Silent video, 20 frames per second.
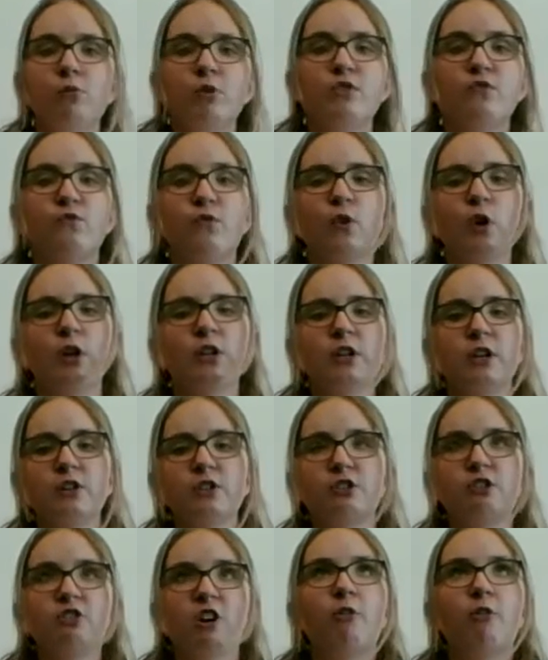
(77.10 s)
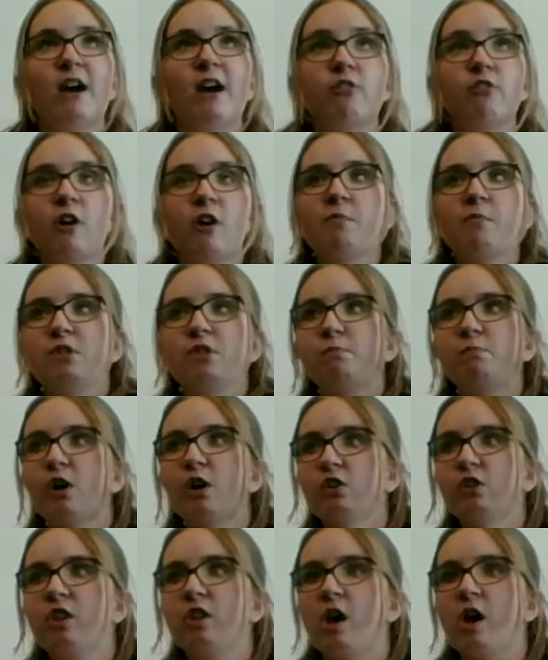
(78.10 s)
was four years ago at Grandma's
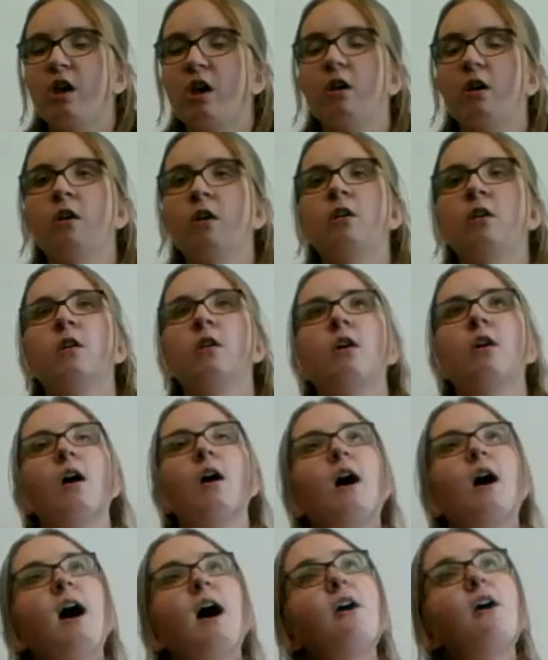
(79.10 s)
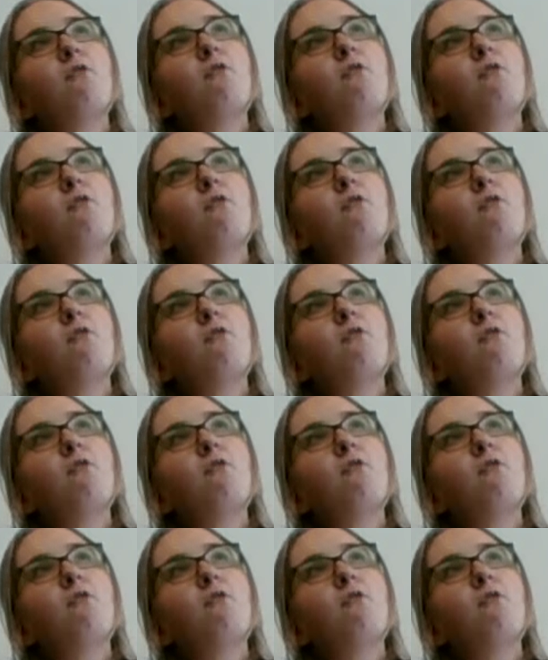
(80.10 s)
birthday. I